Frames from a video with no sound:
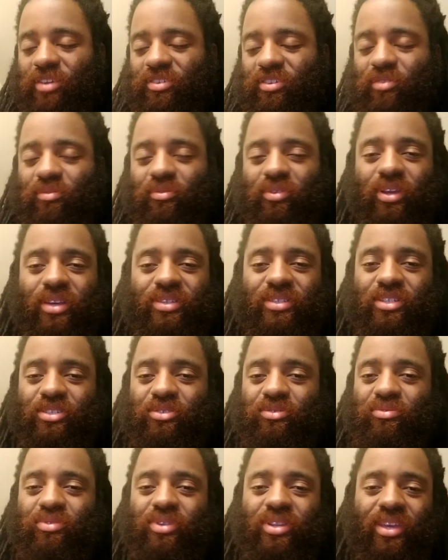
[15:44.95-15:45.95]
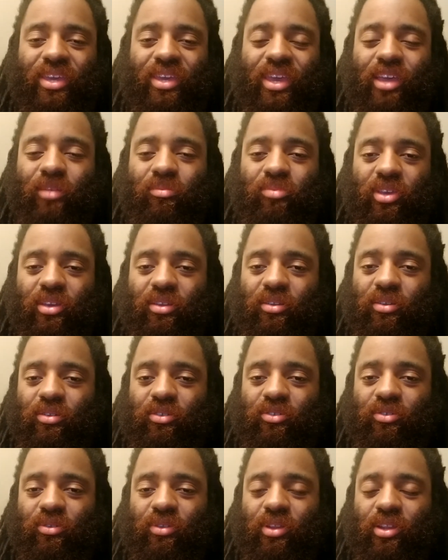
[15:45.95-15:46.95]
realize that you really can't be in
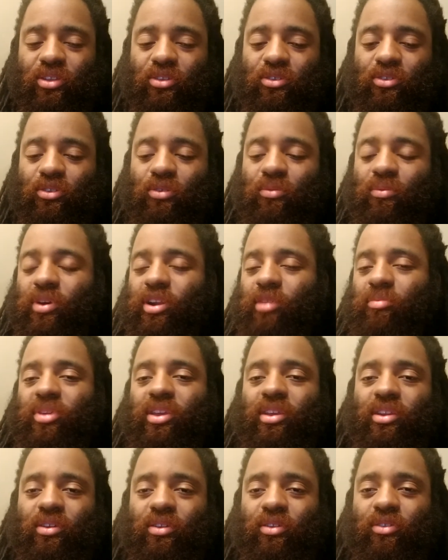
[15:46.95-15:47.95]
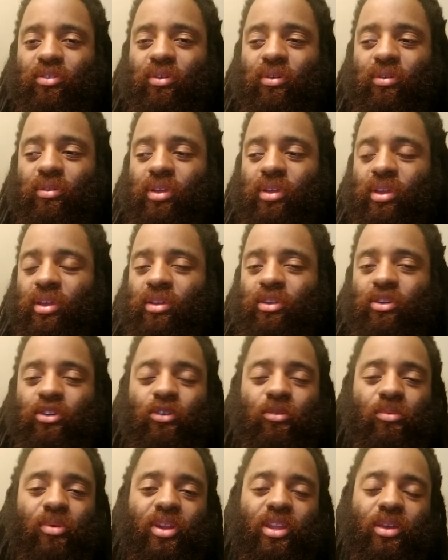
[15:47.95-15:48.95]
control, and you don't want to be in control.
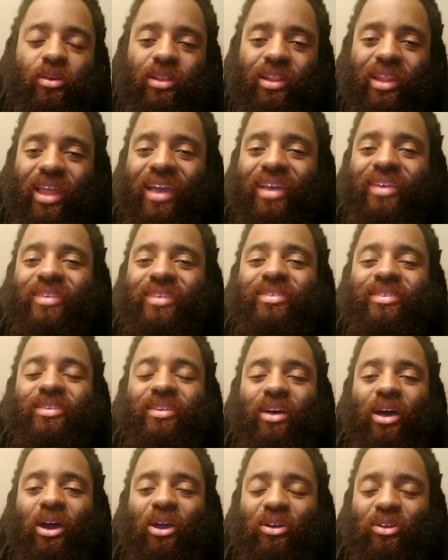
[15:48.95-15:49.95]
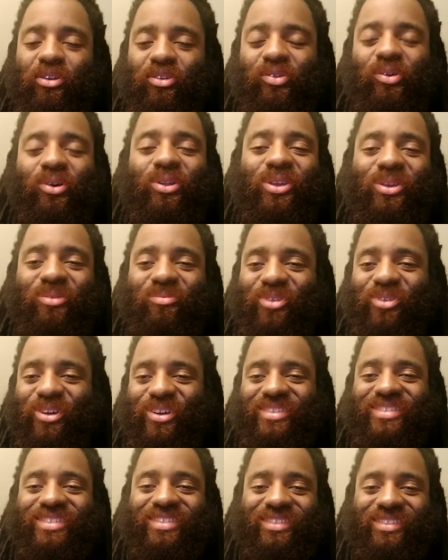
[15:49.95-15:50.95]
Nobody likes a controlling
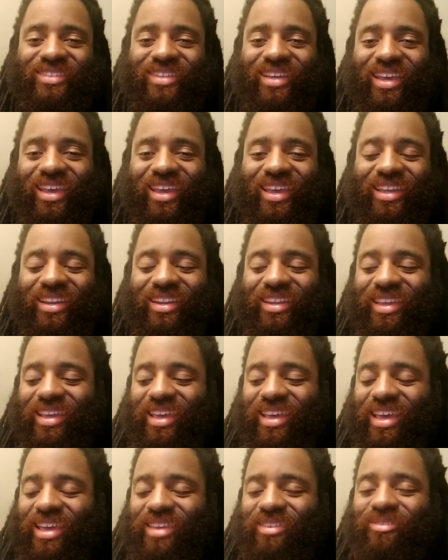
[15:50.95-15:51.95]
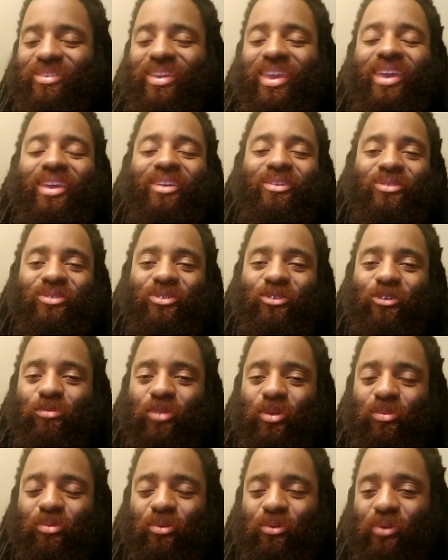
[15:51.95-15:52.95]
person, and you can't control
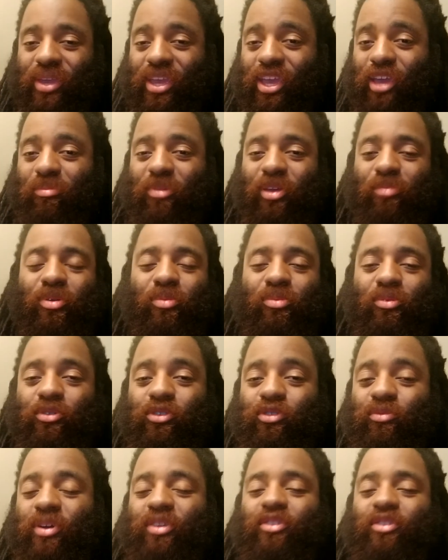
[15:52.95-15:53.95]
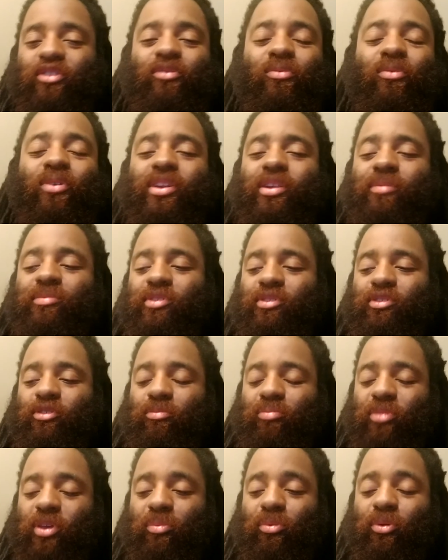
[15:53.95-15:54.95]
people. You can't make people do what you want them to do.
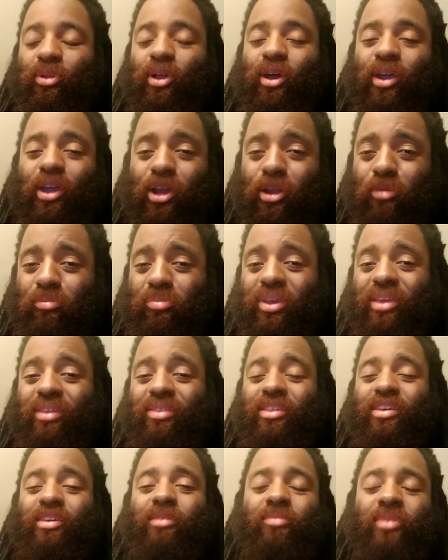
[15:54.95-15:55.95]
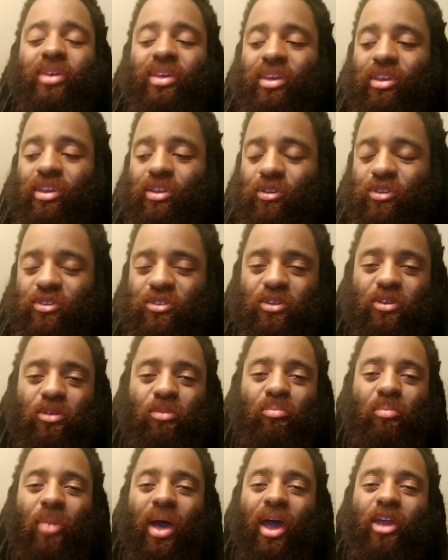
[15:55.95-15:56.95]
People are going to be them. You should
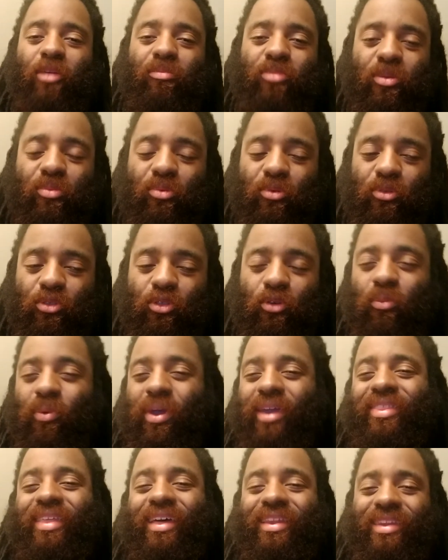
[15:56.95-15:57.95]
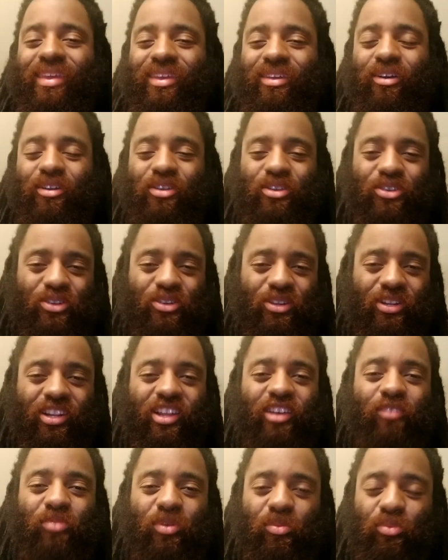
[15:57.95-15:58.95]
admire people the way that they are. You should
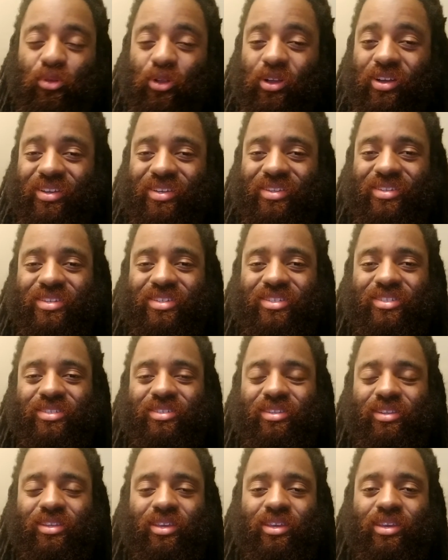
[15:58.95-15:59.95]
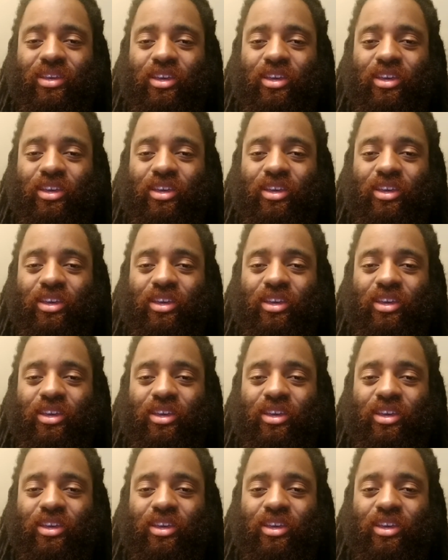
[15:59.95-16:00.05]
love people unconditionally